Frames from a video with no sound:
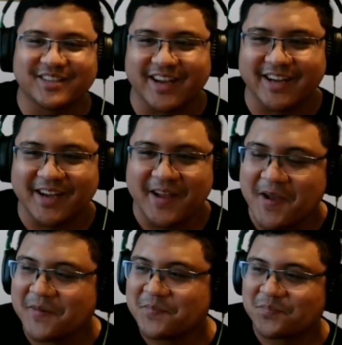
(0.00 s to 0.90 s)
Like,
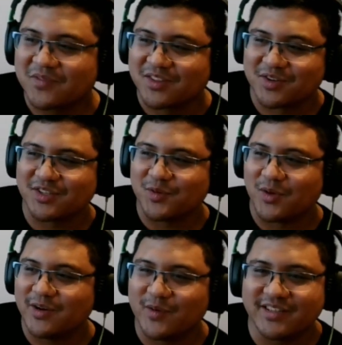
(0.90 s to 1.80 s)
there's the
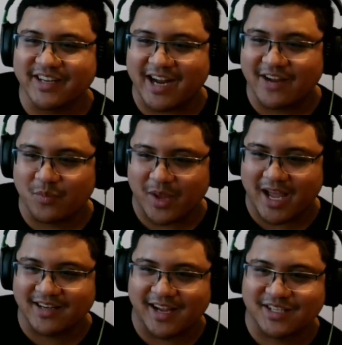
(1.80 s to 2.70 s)
one where it's like, I have a
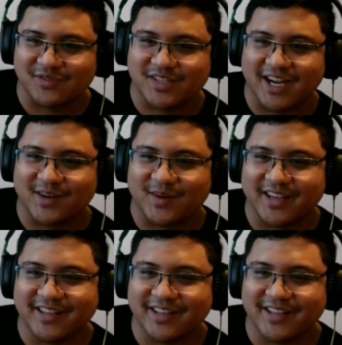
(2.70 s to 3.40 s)
bad case of diarrhea.